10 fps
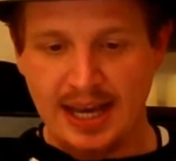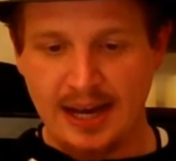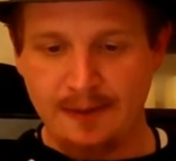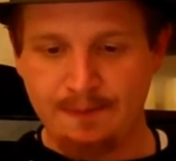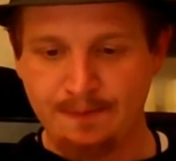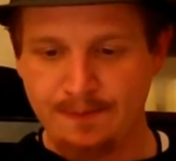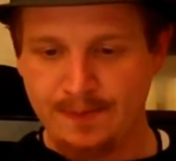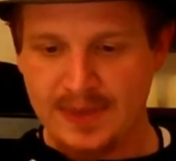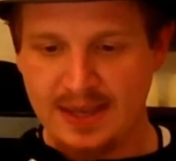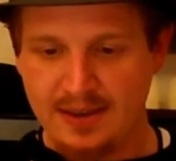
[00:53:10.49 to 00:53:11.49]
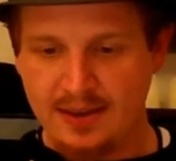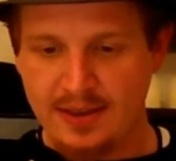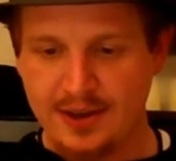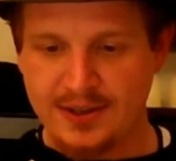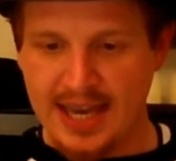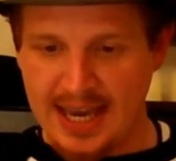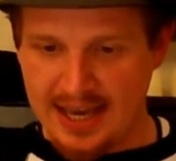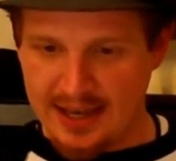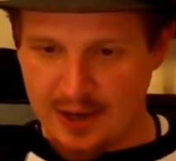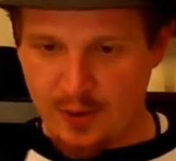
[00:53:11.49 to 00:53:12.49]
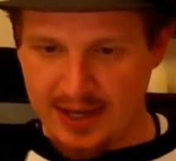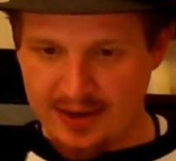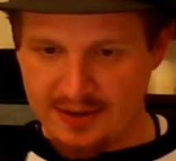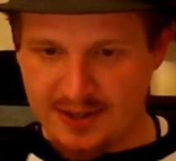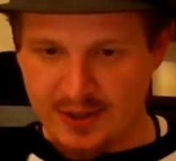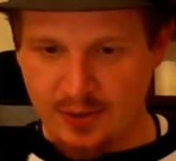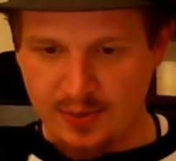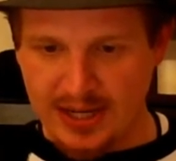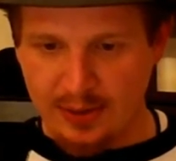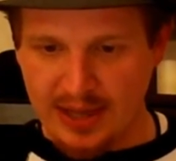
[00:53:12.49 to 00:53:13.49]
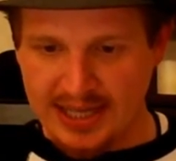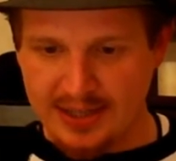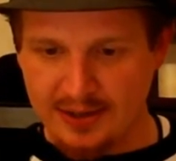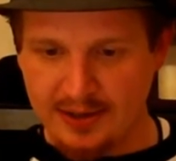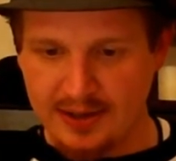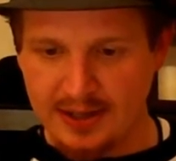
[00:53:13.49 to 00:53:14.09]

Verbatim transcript: Um, there's a, uh, quick description I would like to